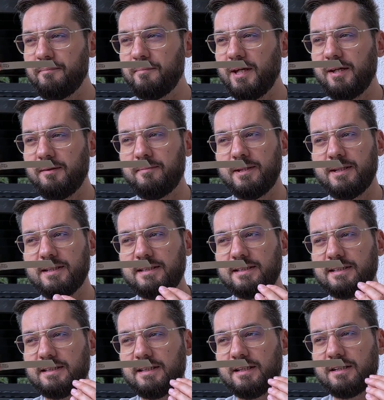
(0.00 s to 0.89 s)
Maybe
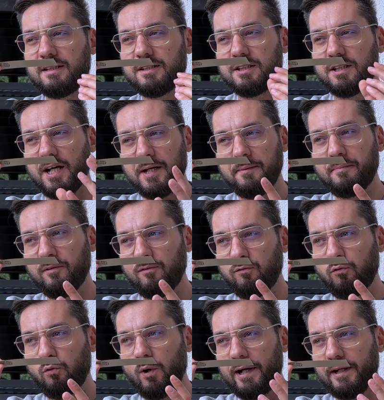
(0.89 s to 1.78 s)
it's the type
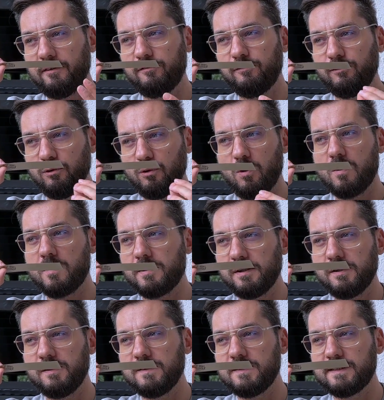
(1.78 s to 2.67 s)
of white
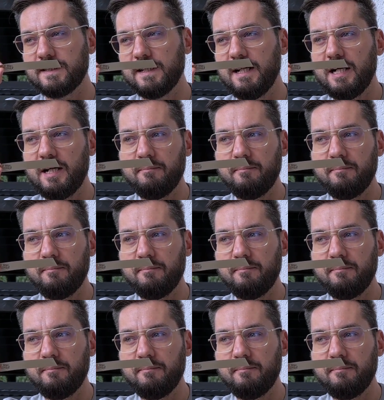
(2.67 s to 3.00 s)
florals.